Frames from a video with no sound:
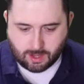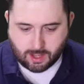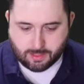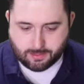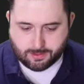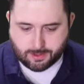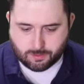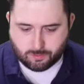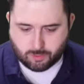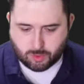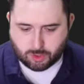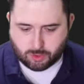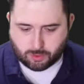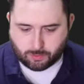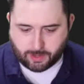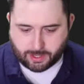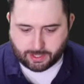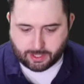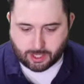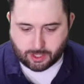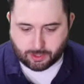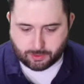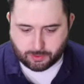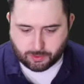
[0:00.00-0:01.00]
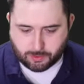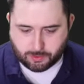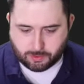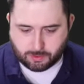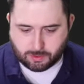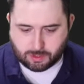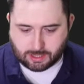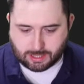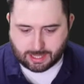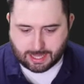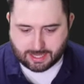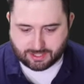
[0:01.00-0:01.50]
And then we'll create a new
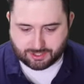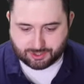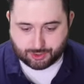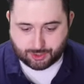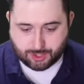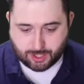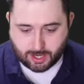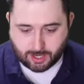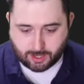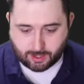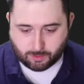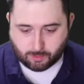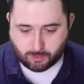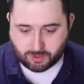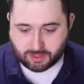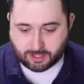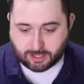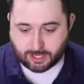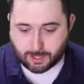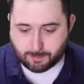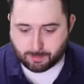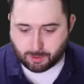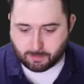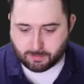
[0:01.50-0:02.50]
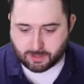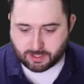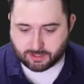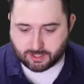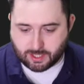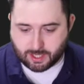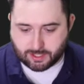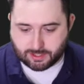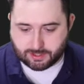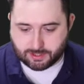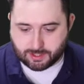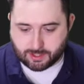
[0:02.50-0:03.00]
class chair with an
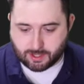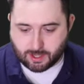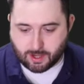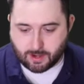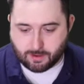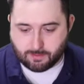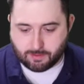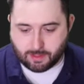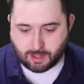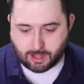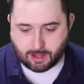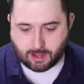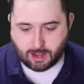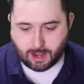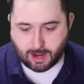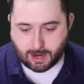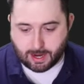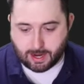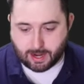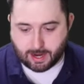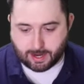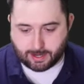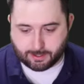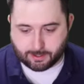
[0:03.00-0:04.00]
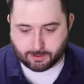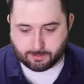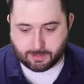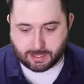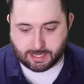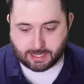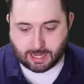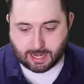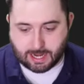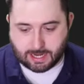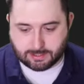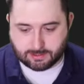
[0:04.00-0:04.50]
implementation of the iItem
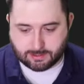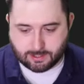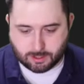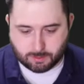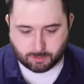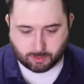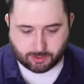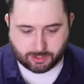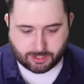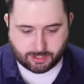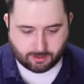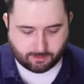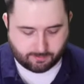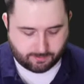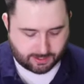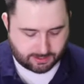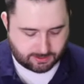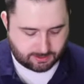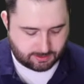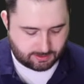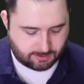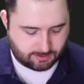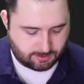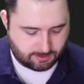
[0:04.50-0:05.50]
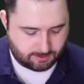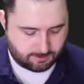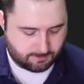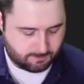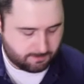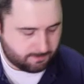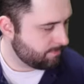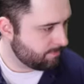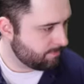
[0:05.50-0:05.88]
and iSittable interfaces.